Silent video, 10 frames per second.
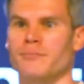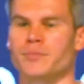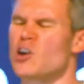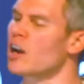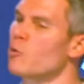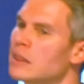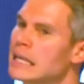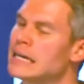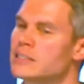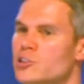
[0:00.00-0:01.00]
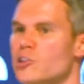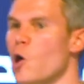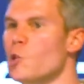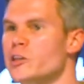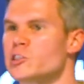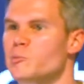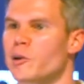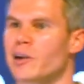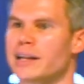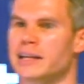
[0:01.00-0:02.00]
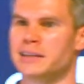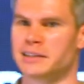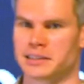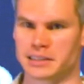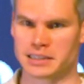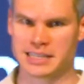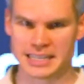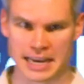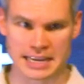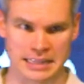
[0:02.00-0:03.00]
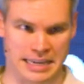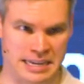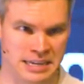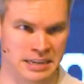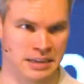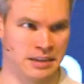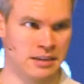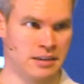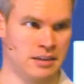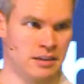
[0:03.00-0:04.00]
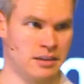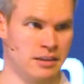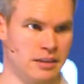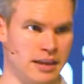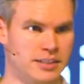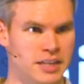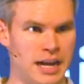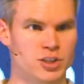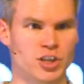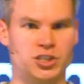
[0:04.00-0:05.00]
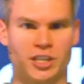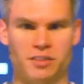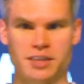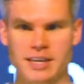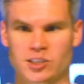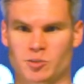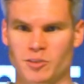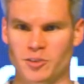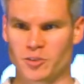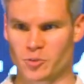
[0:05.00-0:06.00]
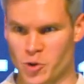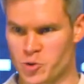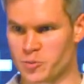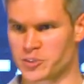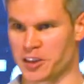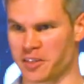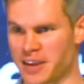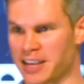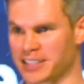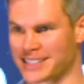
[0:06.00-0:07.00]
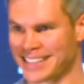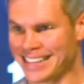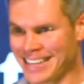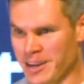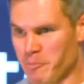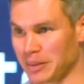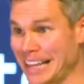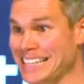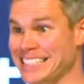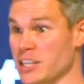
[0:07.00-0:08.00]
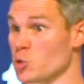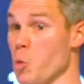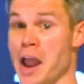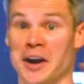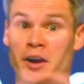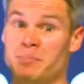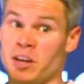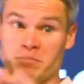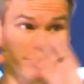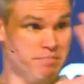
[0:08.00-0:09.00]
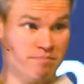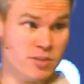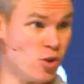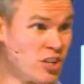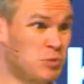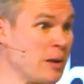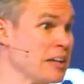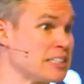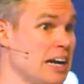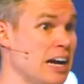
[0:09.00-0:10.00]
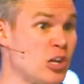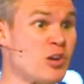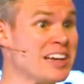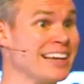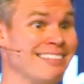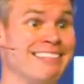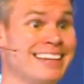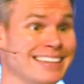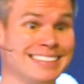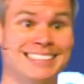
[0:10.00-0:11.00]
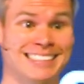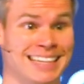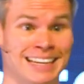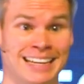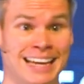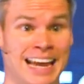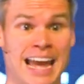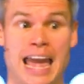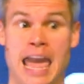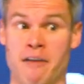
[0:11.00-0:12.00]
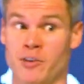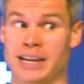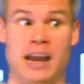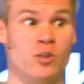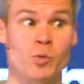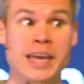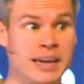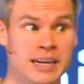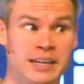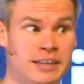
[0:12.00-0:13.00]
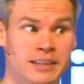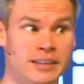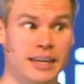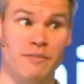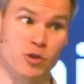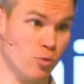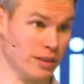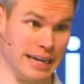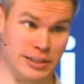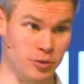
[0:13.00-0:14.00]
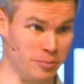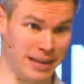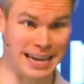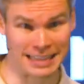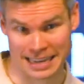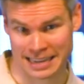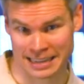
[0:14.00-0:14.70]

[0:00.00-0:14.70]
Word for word: You got to relate to the Holy Spirit daily. It's not just in these rooms and in these places where you experience God. You can get this every day of the week if you relate to Him daily.